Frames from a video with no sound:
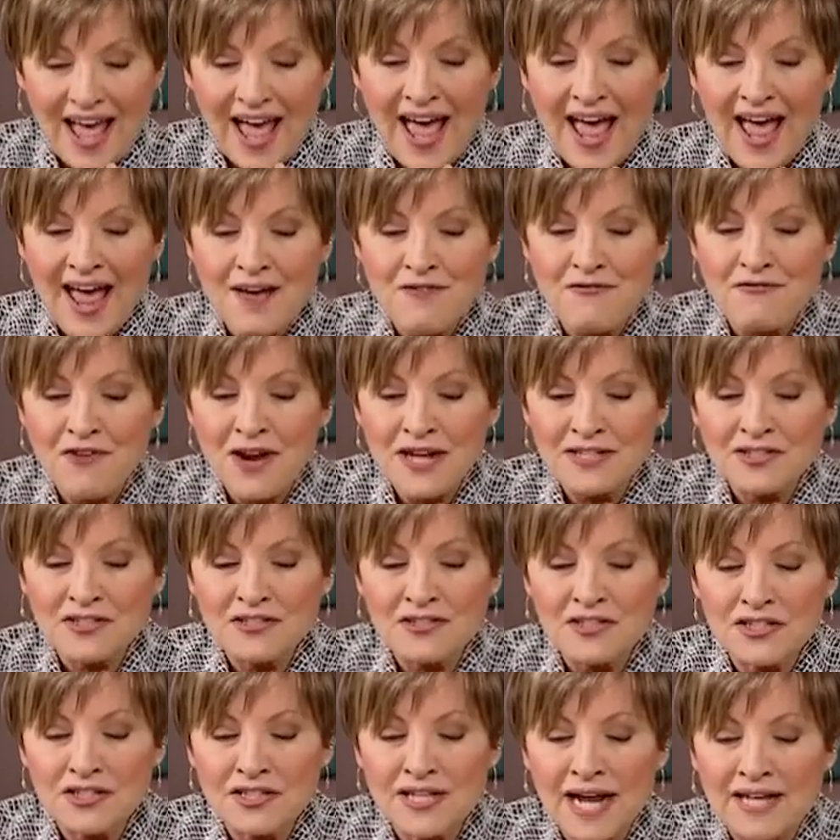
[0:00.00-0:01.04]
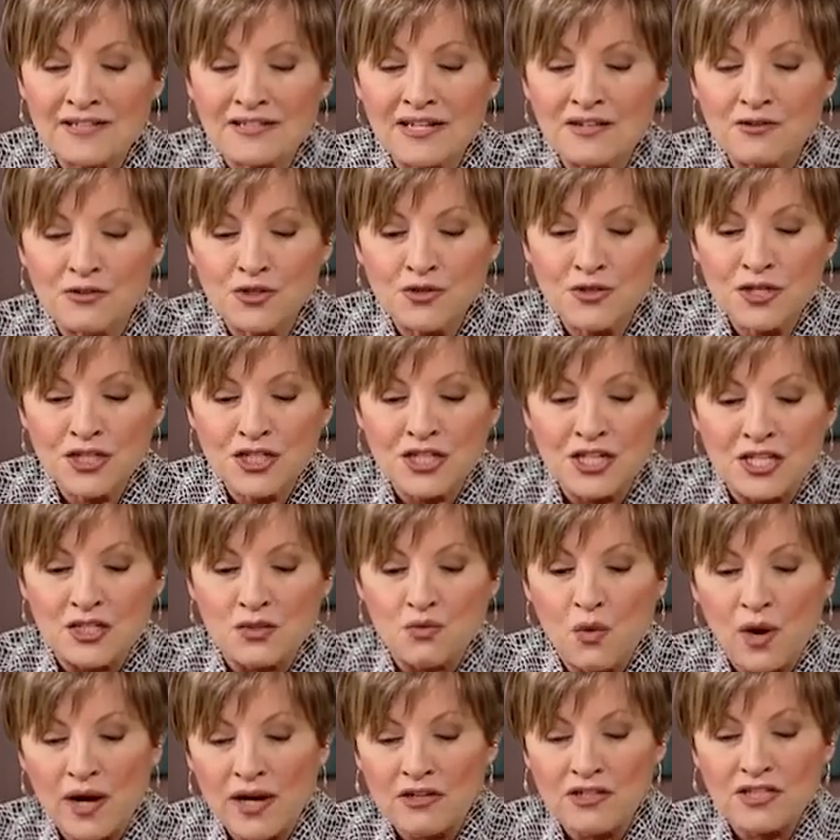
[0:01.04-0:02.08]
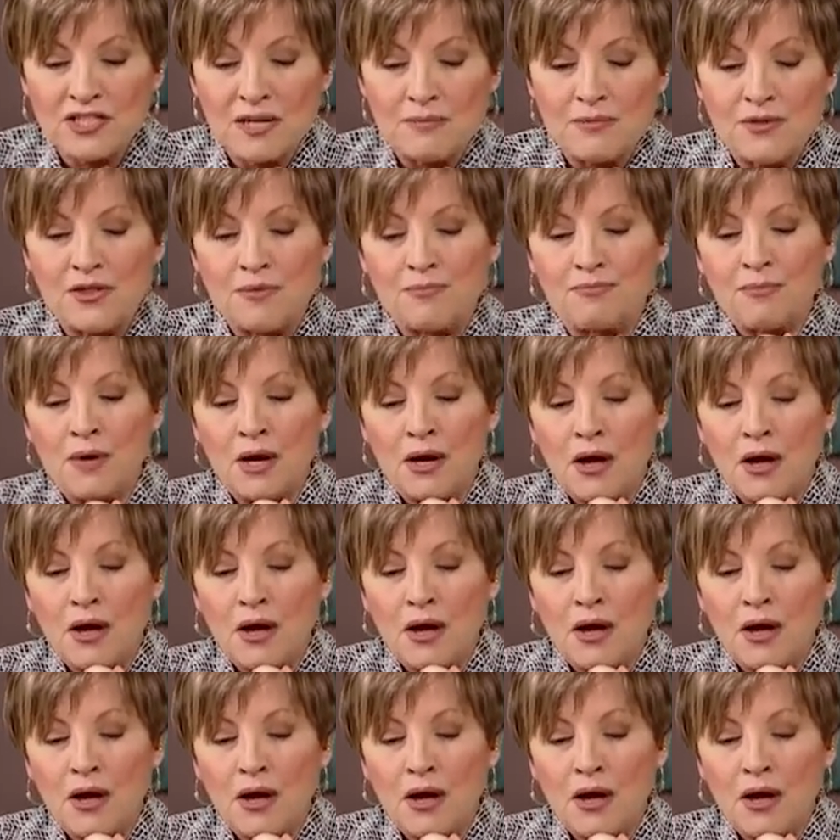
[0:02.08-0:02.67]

Hey, Frances, listen, as a nutritionist, what are some of the